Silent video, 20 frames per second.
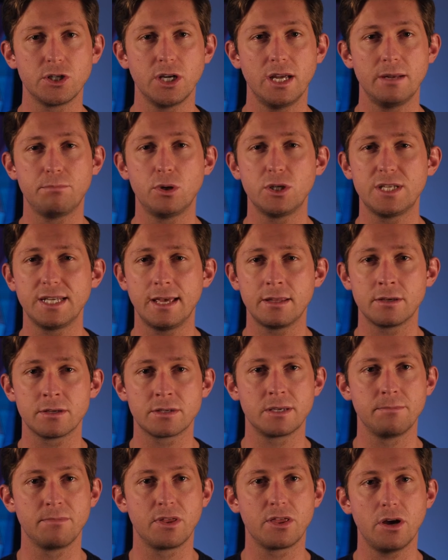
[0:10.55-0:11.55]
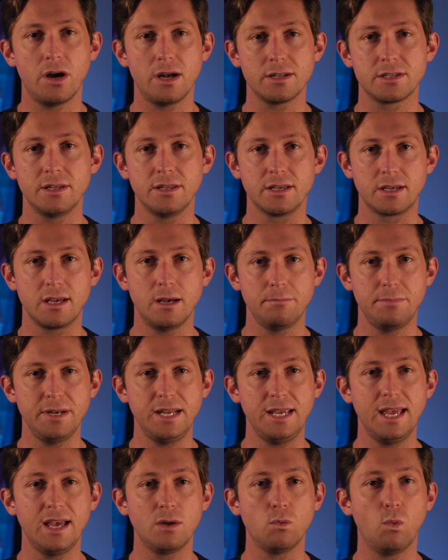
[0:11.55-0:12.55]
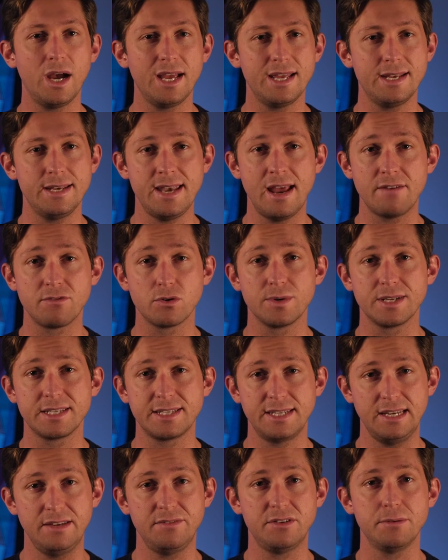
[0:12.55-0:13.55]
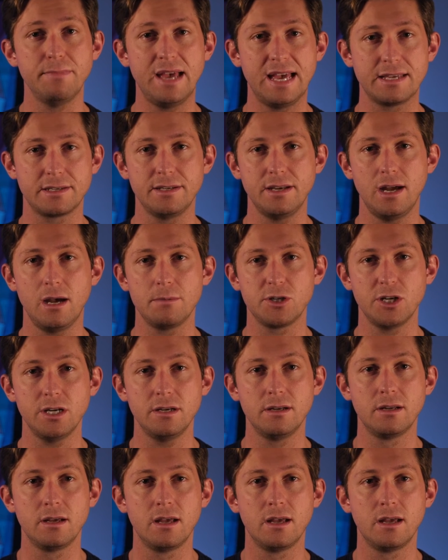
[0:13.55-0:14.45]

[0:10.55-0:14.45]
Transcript: and put together some thoughts on the company and why it never received mass adoption.